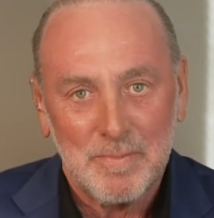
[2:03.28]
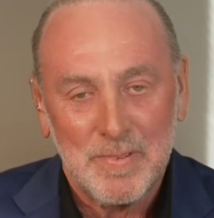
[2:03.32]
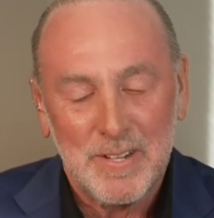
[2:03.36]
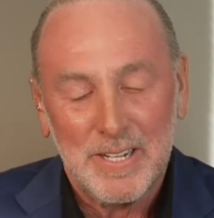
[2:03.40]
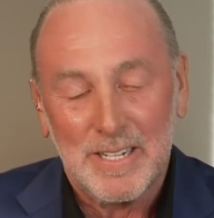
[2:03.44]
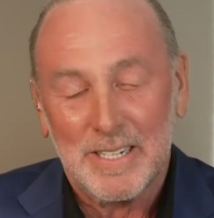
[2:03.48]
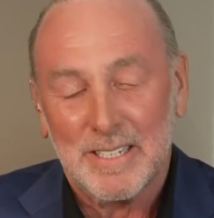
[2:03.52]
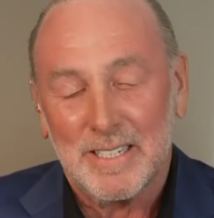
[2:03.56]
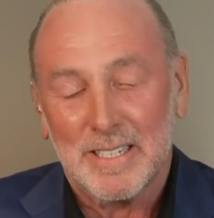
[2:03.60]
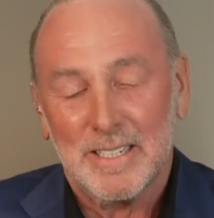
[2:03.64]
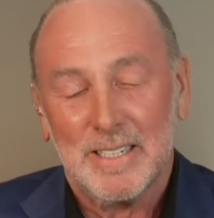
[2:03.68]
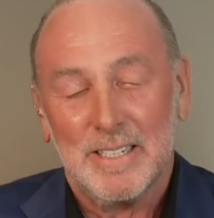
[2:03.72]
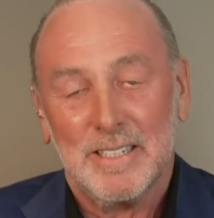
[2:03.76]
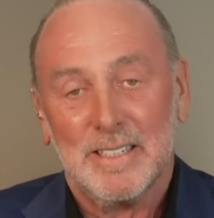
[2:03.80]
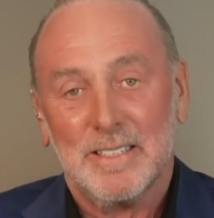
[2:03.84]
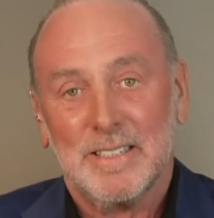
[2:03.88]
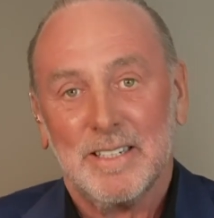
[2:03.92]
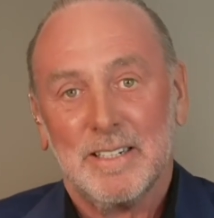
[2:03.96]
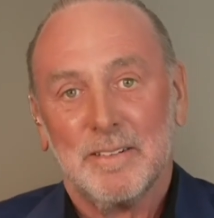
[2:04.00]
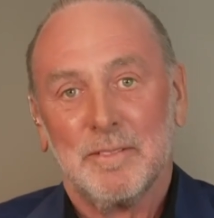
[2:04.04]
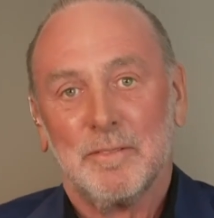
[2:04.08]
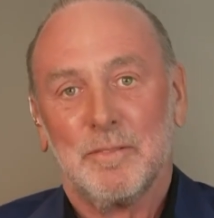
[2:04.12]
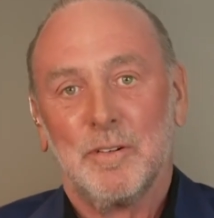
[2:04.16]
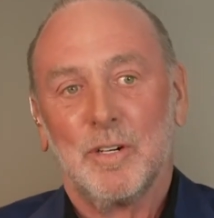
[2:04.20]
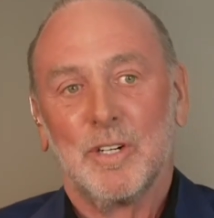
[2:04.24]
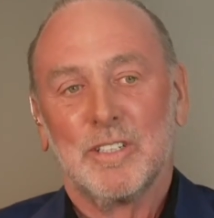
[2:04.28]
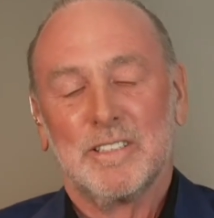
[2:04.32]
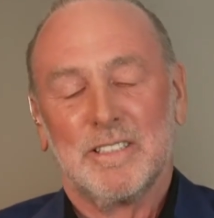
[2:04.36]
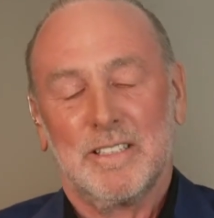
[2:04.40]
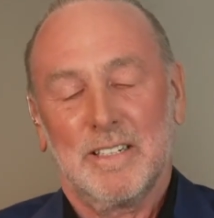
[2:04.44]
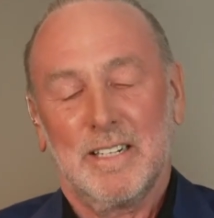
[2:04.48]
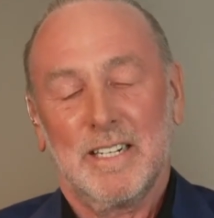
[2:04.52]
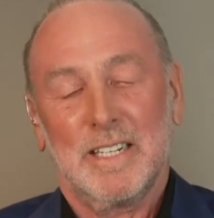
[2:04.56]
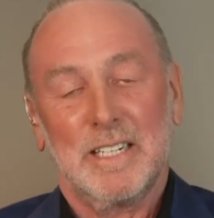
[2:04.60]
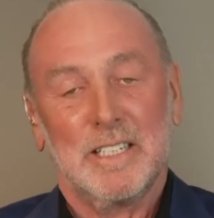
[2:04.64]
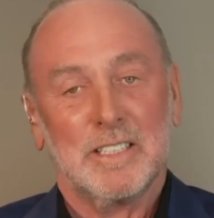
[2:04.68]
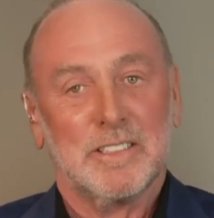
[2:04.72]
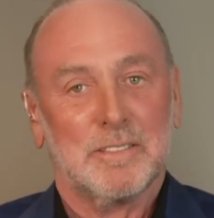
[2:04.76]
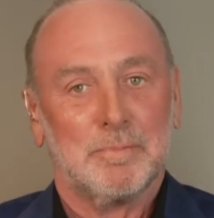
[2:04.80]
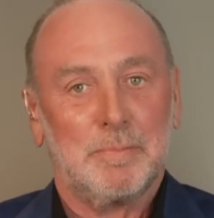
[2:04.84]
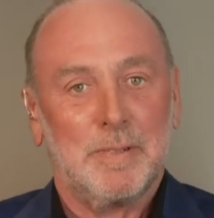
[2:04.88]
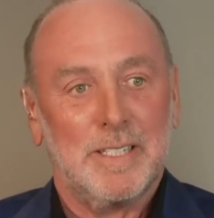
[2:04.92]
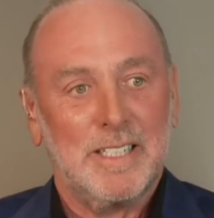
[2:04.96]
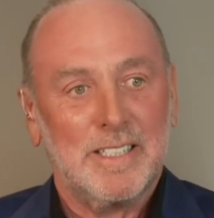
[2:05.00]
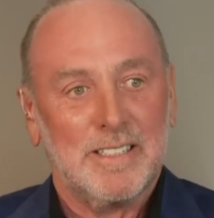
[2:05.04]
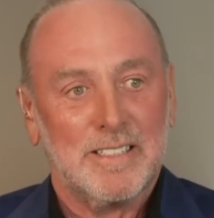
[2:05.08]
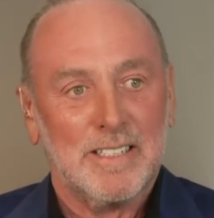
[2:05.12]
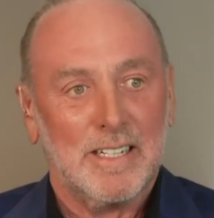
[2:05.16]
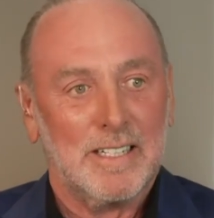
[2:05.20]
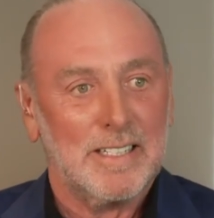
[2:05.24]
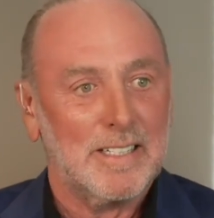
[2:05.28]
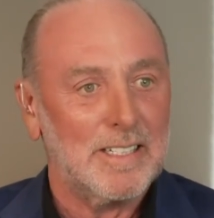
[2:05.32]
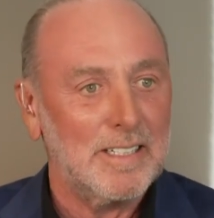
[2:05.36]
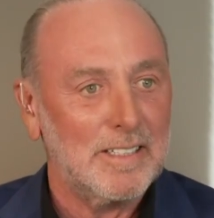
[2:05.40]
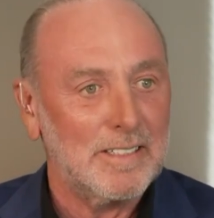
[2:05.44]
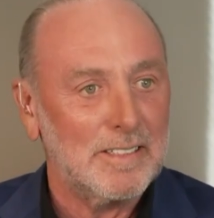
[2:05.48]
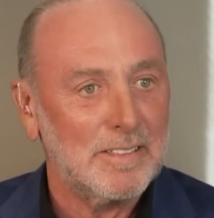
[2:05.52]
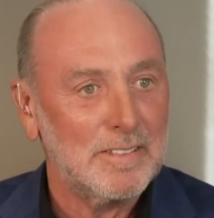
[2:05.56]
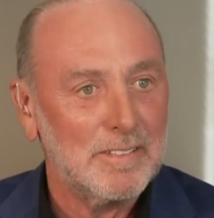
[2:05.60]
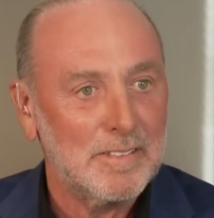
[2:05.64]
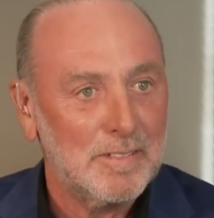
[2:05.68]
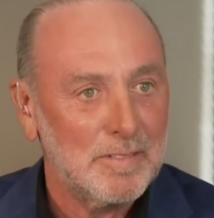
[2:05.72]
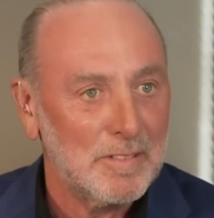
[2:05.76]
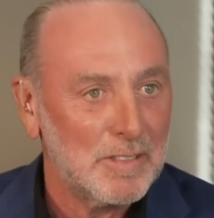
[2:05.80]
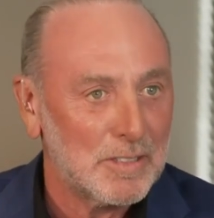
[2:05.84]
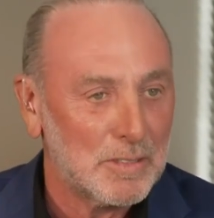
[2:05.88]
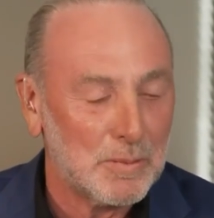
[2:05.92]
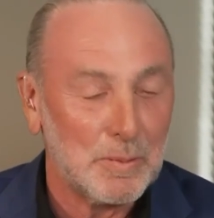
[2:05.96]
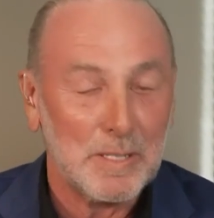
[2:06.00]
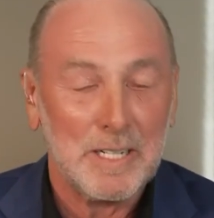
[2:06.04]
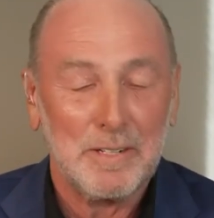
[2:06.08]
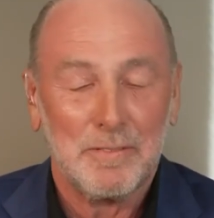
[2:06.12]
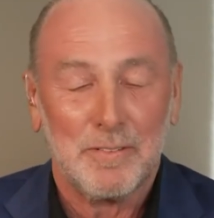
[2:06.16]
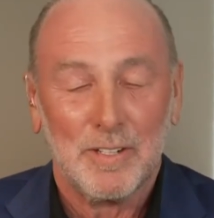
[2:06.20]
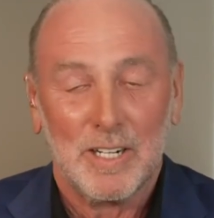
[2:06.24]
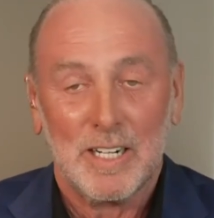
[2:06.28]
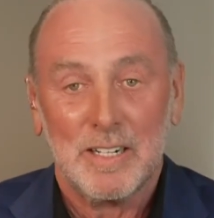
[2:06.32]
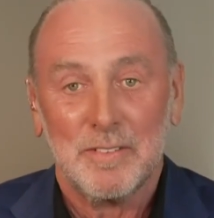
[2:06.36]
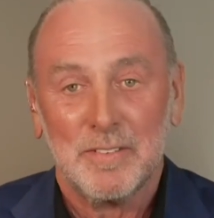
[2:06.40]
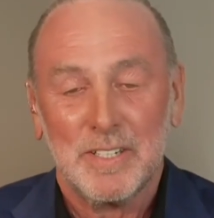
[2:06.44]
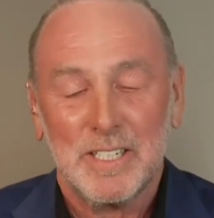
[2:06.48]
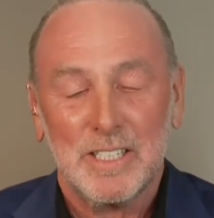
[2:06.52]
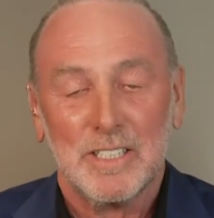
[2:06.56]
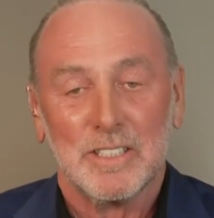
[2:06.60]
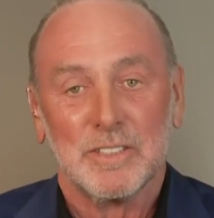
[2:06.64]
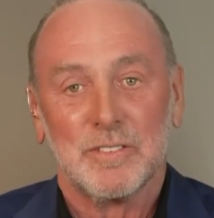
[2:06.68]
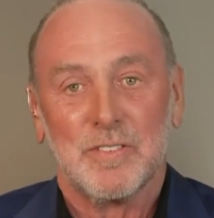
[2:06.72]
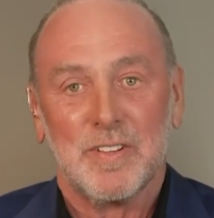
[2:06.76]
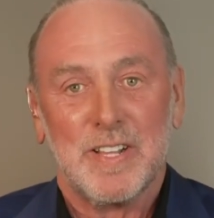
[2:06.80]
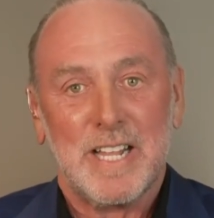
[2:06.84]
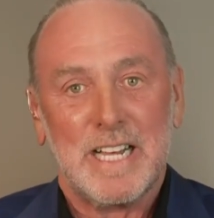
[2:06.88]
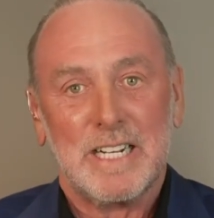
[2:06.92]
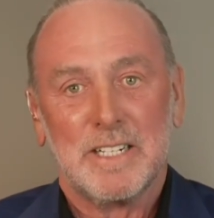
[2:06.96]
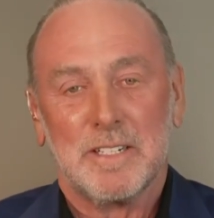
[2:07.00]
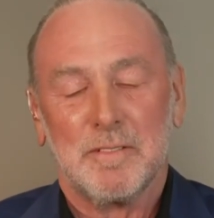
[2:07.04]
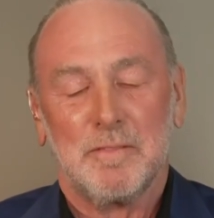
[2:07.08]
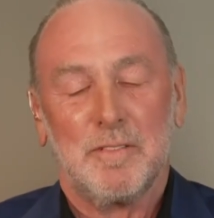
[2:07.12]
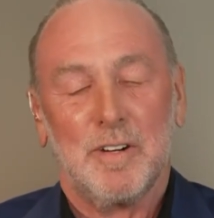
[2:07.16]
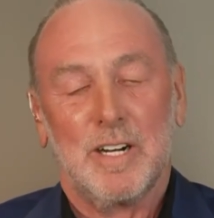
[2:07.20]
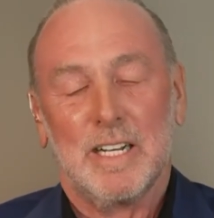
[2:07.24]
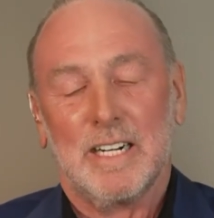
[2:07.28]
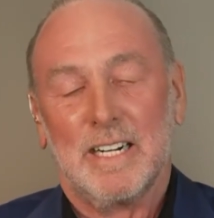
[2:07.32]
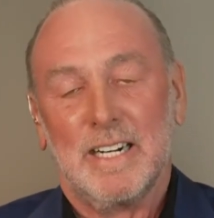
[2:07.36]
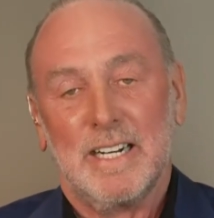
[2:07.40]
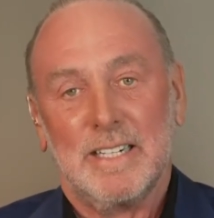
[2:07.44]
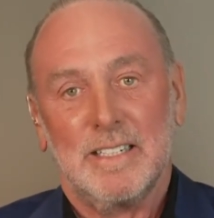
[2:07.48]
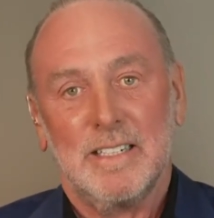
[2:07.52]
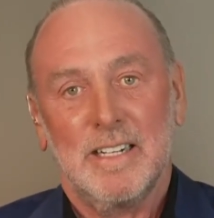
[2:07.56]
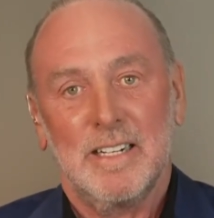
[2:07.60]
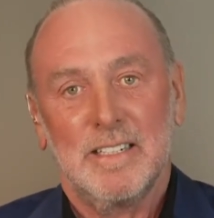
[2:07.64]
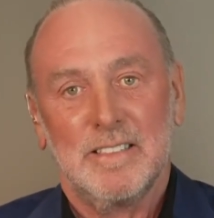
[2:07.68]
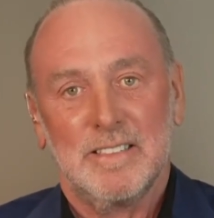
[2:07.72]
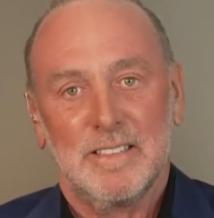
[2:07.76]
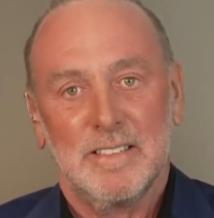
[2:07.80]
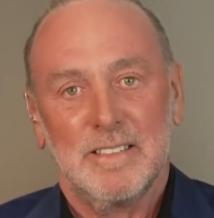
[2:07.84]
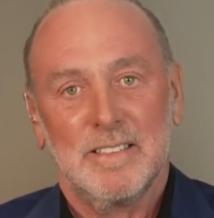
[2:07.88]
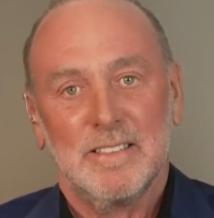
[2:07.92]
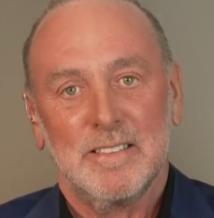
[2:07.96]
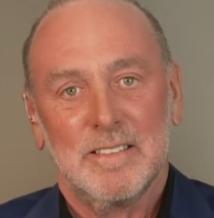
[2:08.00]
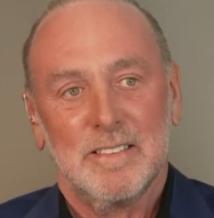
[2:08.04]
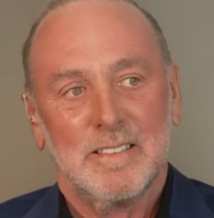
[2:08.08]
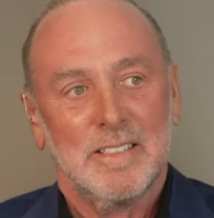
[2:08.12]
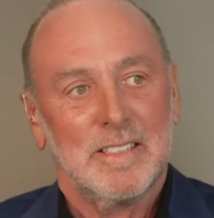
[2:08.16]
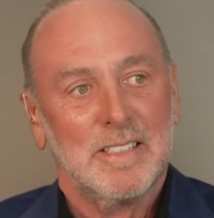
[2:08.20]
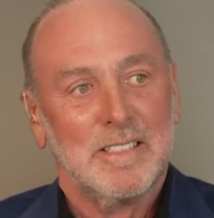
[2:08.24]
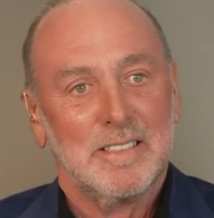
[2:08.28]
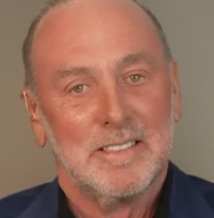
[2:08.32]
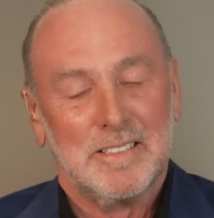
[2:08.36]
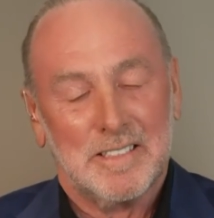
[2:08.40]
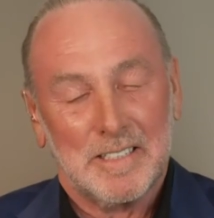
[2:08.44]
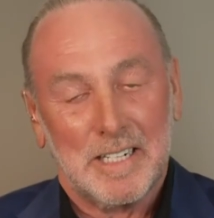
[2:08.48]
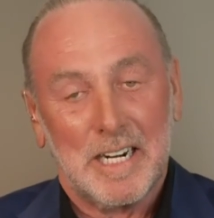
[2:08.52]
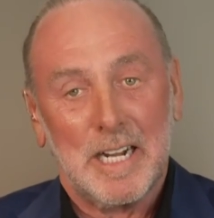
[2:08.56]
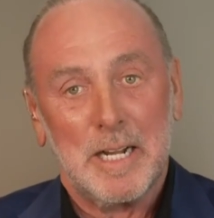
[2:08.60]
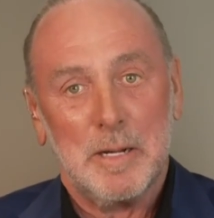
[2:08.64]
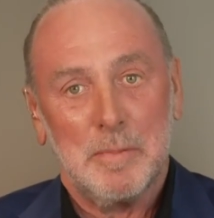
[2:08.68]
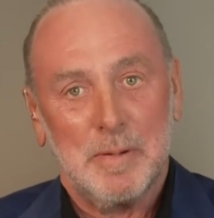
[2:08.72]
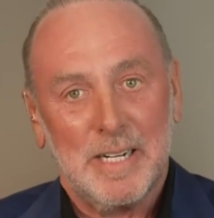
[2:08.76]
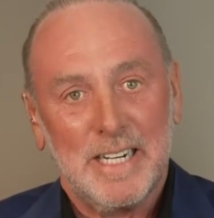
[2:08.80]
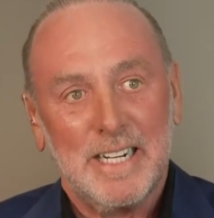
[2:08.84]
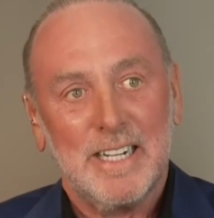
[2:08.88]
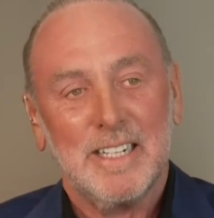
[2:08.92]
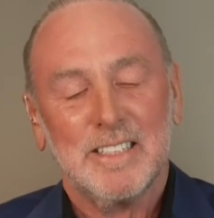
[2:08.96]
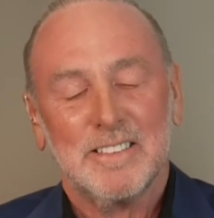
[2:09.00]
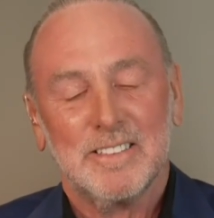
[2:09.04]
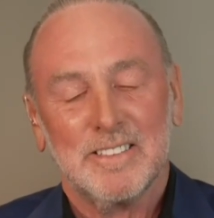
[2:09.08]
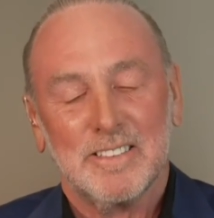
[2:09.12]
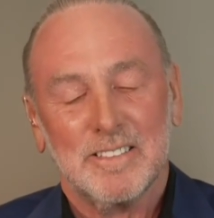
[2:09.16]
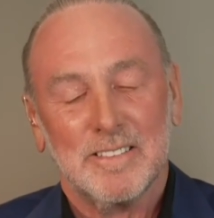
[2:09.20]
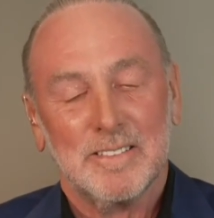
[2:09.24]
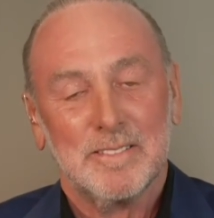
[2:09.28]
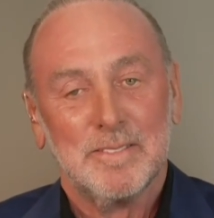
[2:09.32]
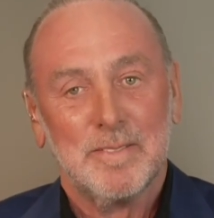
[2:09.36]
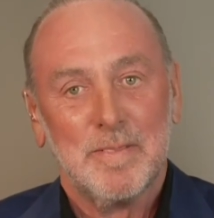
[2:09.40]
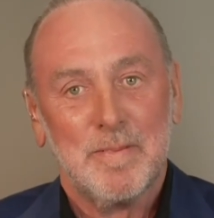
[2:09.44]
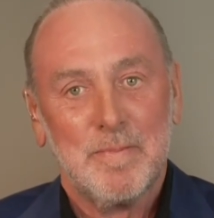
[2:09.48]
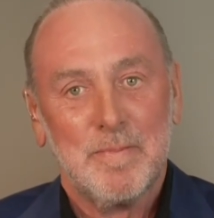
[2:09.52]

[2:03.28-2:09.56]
and unfortunately it's been taking 25 years for that to finally today be answered.